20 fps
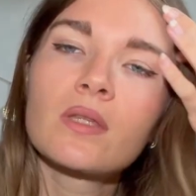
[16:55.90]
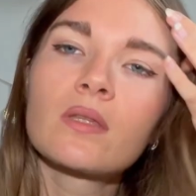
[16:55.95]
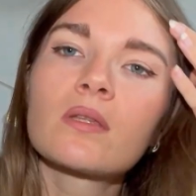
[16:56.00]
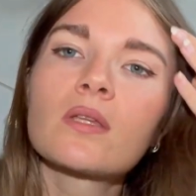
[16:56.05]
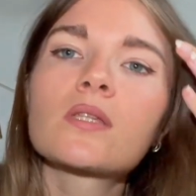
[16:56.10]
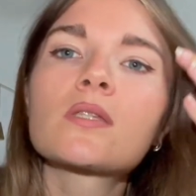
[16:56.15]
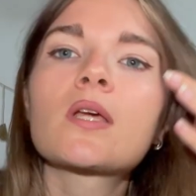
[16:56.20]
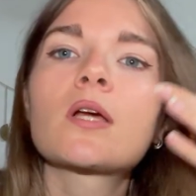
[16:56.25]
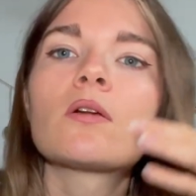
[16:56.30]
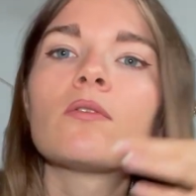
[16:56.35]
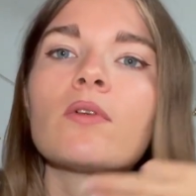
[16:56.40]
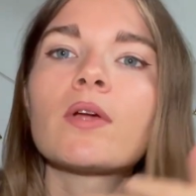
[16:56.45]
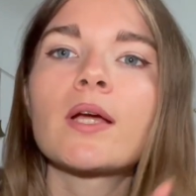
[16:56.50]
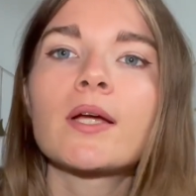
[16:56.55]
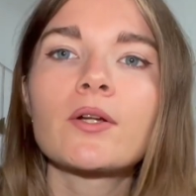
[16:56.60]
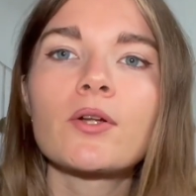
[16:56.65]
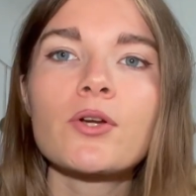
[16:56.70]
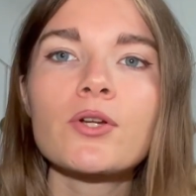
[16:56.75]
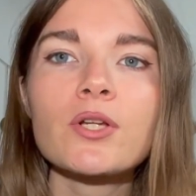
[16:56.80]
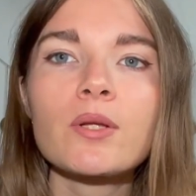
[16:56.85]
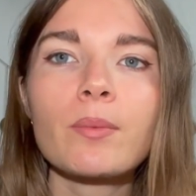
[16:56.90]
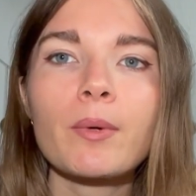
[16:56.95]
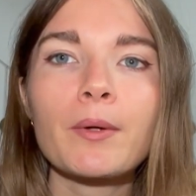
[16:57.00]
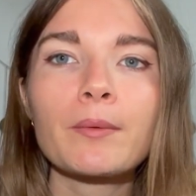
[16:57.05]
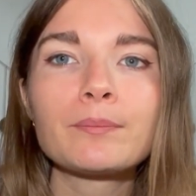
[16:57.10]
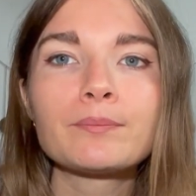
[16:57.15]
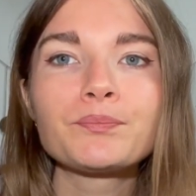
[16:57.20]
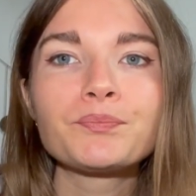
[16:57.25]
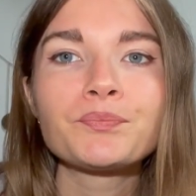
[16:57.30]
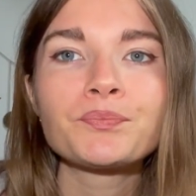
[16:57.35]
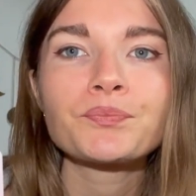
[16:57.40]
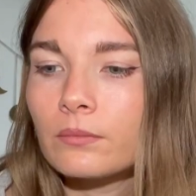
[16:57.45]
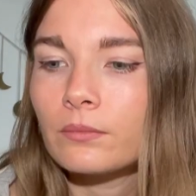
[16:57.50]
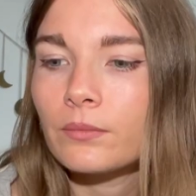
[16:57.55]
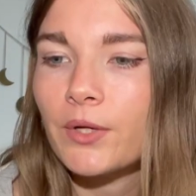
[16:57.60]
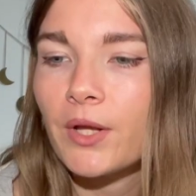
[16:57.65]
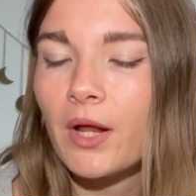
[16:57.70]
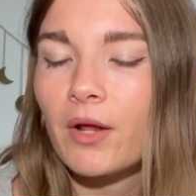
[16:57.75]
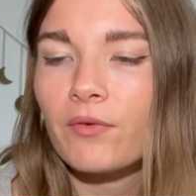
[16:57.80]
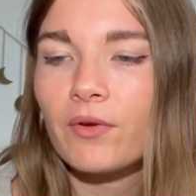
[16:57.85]
this kind of energy, but
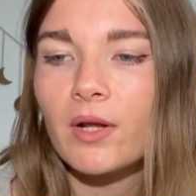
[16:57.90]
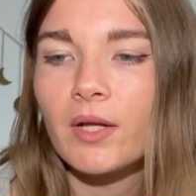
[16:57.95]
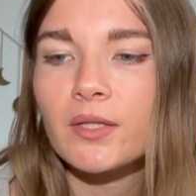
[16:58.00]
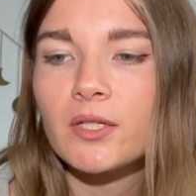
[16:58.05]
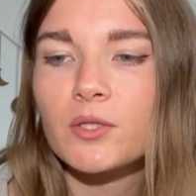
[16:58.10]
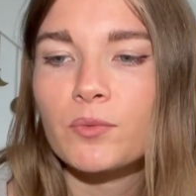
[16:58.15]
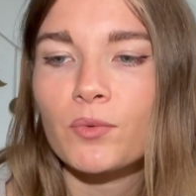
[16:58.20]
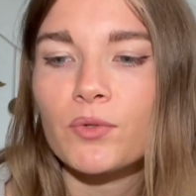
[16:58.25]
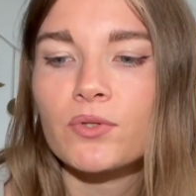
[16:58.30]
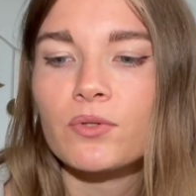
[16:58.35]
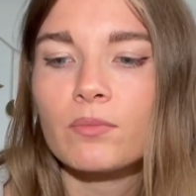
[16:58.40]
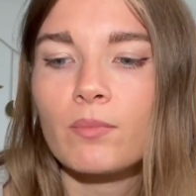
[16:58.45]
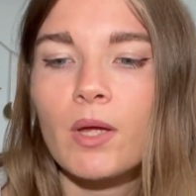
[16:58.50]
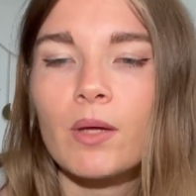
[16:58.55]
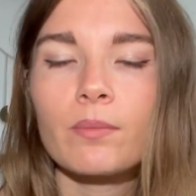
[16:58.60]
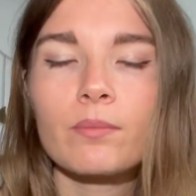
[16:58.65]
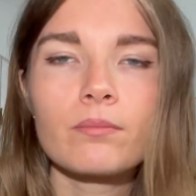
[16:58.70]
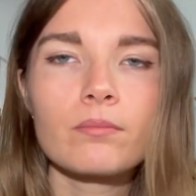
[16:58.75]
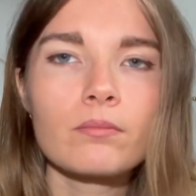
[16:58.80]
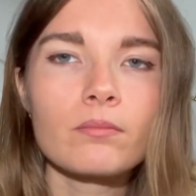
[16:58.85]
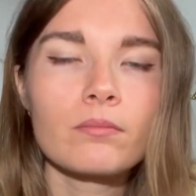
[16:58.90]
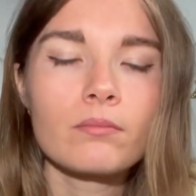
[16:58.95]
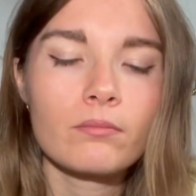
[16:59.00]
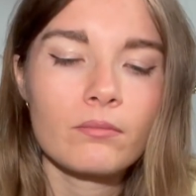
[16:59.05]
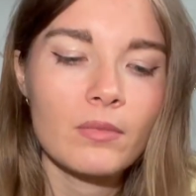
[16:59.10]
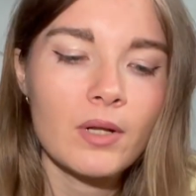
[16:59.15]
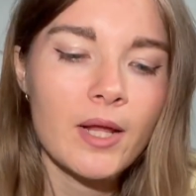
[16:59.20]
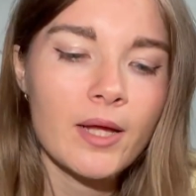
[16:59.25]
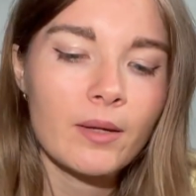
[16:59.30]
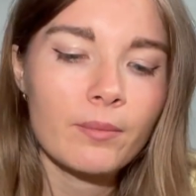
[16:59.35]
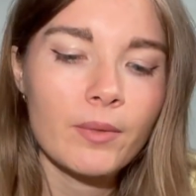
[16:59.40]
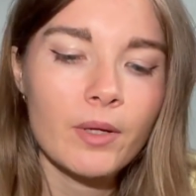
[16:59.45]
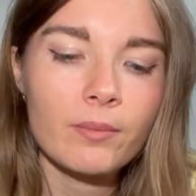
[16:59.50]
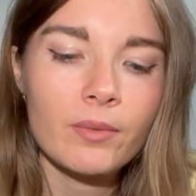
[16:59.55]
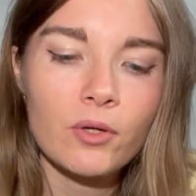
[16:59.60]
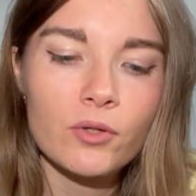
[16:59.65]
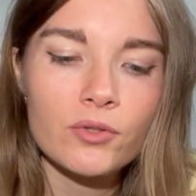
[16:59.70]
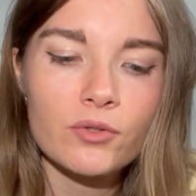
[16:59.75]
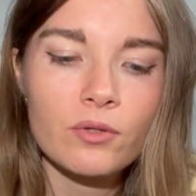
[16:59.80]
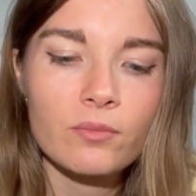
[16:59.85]
yeah, I feel like this person may like maybe
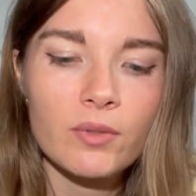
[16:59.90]
also a